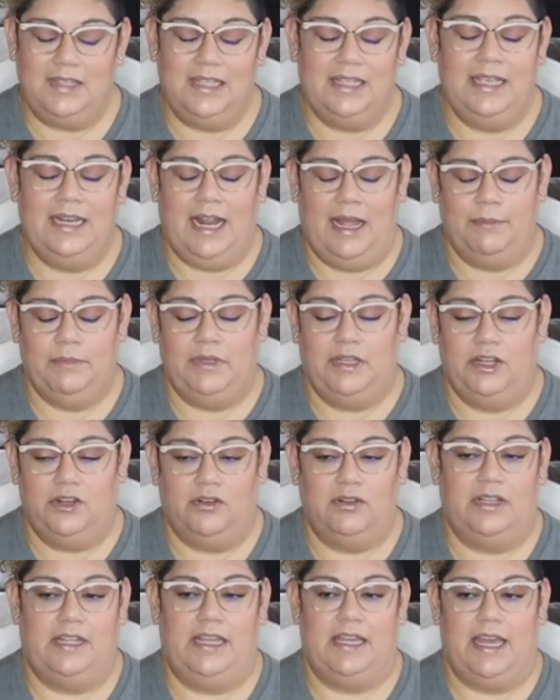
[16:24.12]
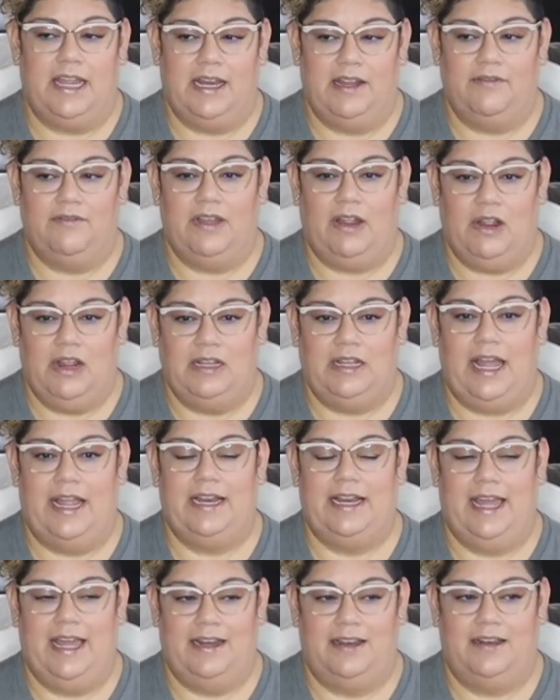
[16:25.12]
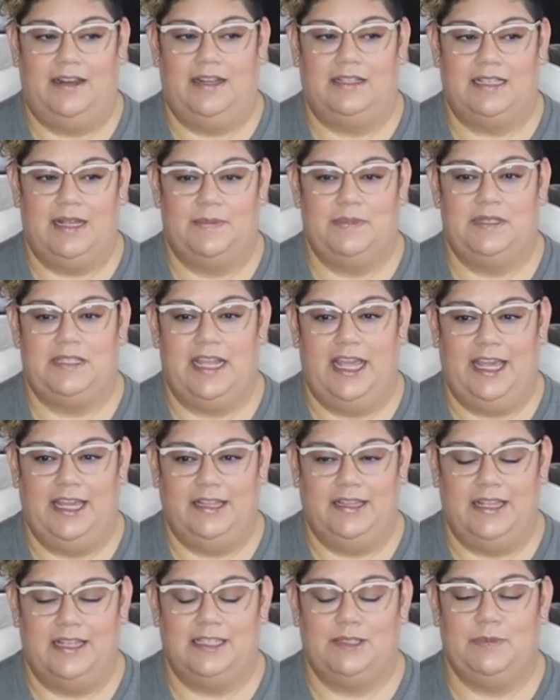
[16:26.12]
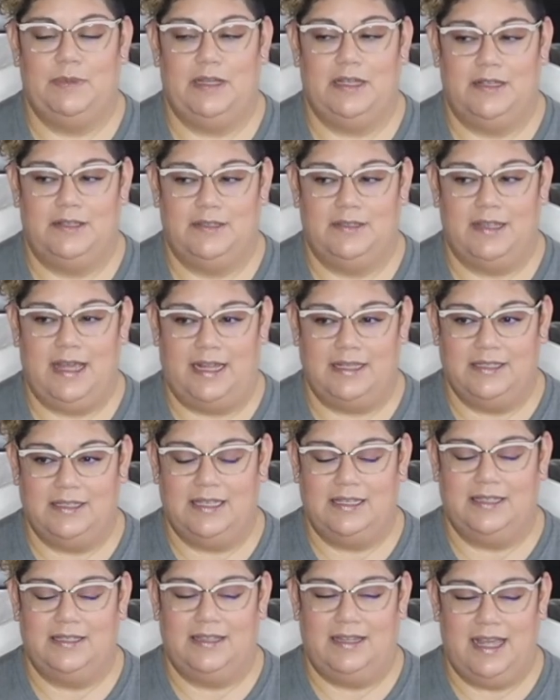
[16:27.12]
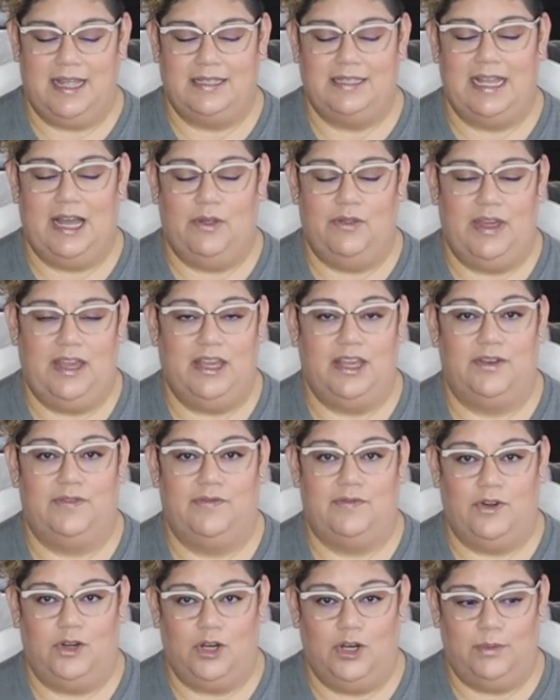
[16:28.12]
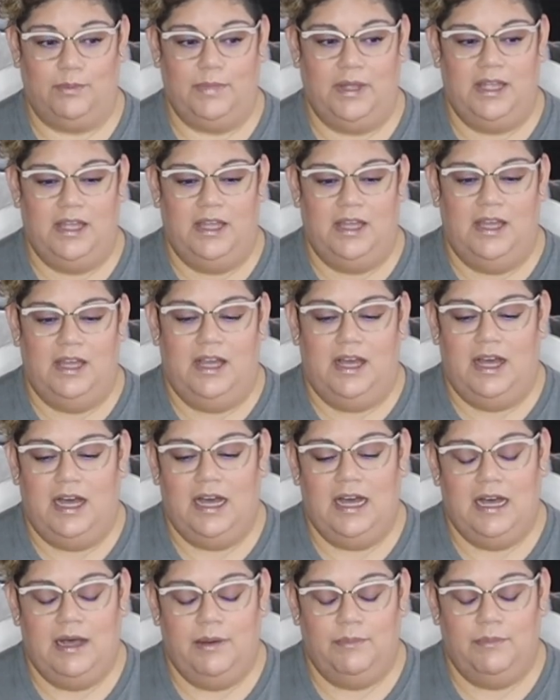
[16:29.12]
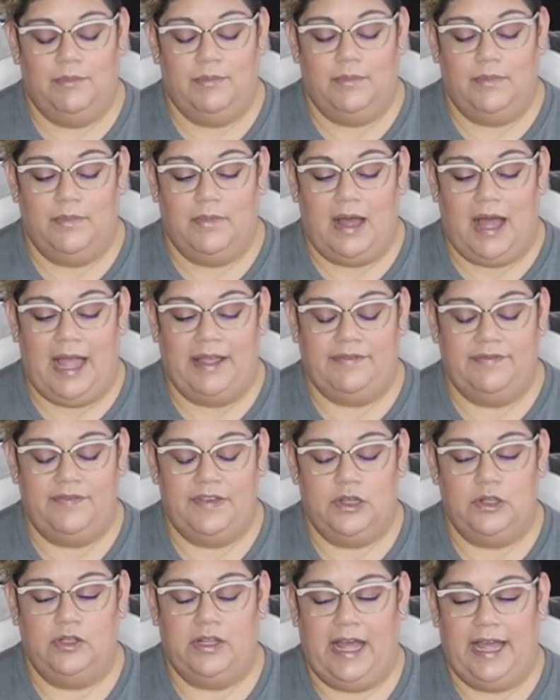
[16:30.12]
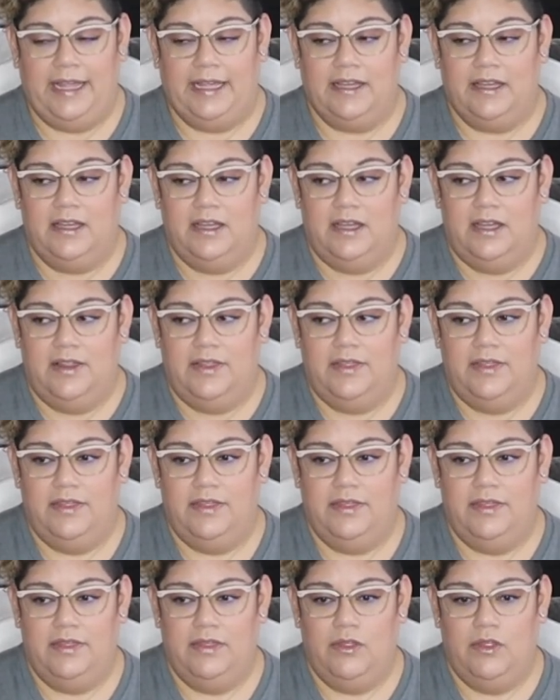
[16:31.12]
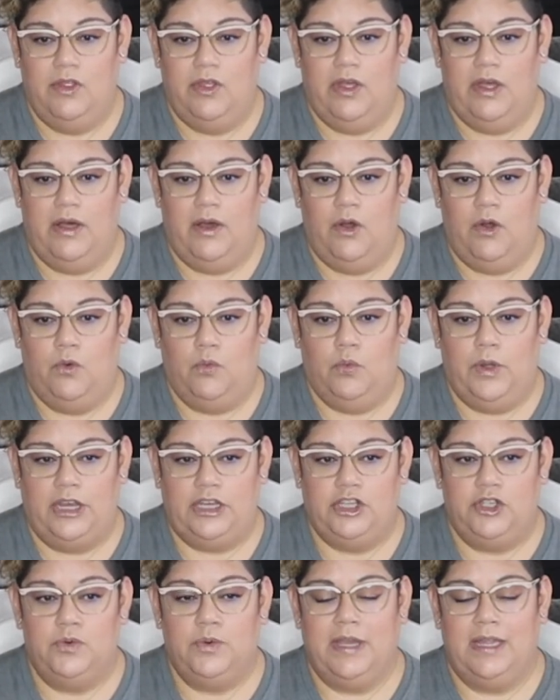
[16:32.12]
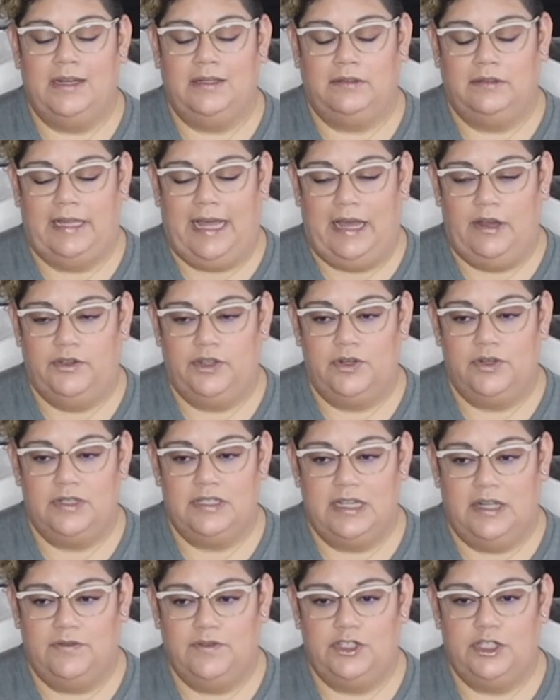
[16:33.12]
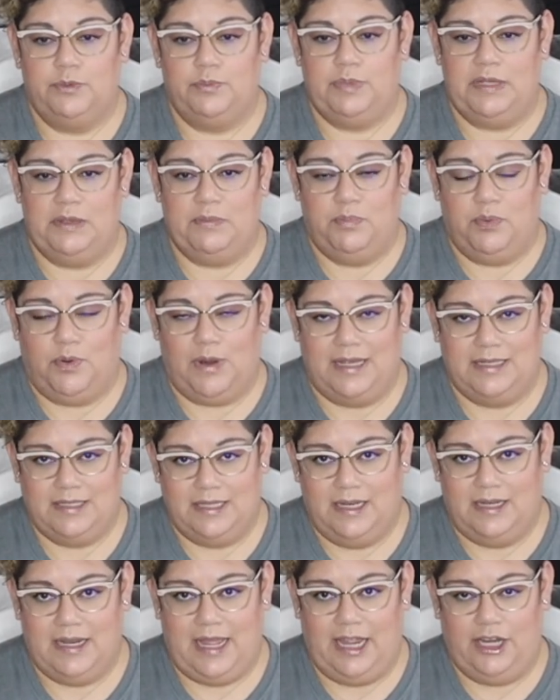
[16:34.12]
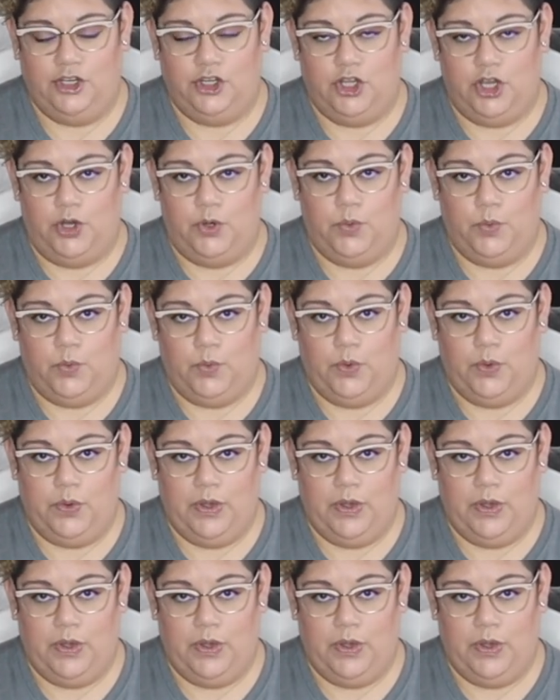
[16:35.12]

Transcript: I'm literally getting very lightheaded as I'm saying this, because that's how they confirm. I feel like when you can allow yourself to be present and go